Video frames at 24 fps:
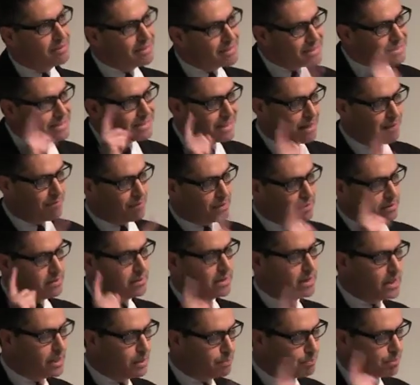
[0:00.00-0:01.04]

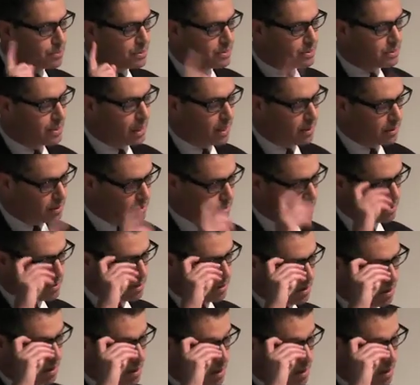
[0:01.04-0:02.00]
17%